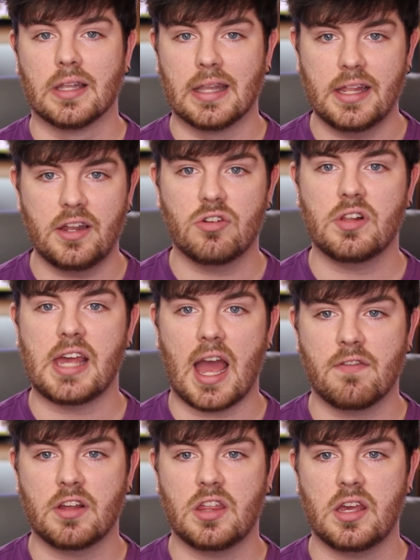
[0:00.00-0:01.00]
literally
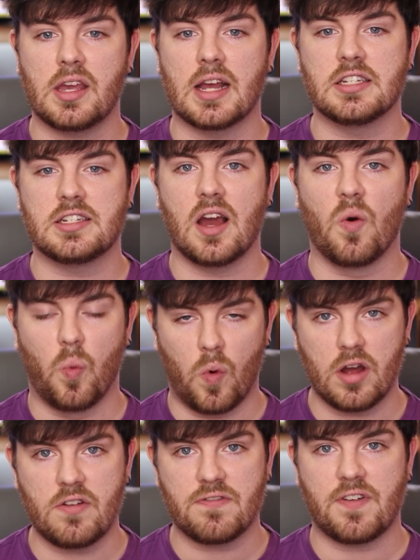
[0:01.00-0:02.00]
everything and set
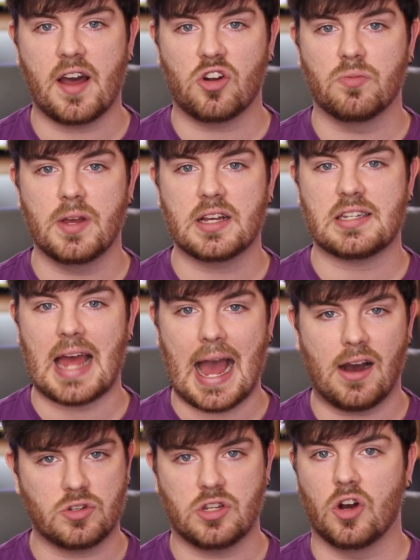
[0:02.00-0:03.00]
one final mix
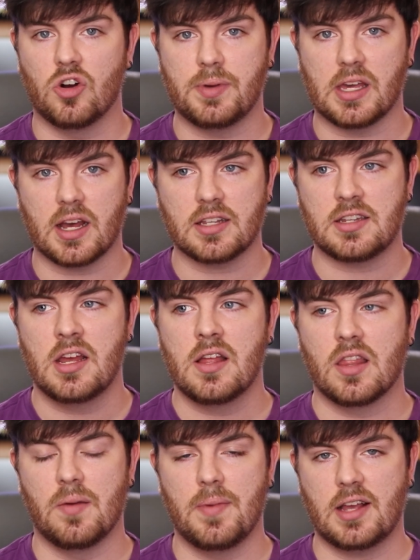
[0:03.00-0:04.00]
out to OBS
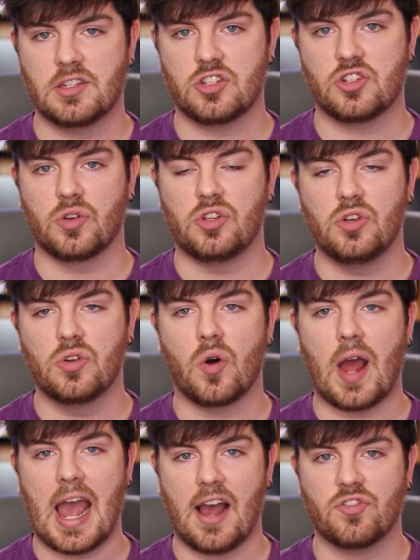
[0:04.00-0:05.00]
that makes it so you
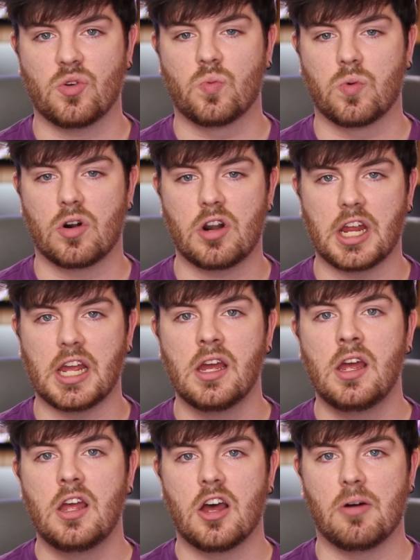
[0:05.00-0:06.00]
don't have to worry
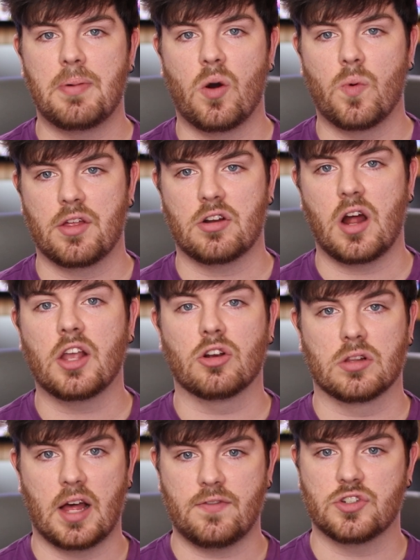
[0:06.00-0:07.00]
about whether or not your
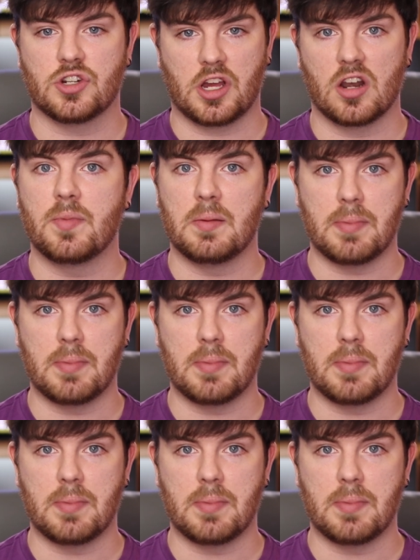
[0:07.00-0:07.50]
levels are going to be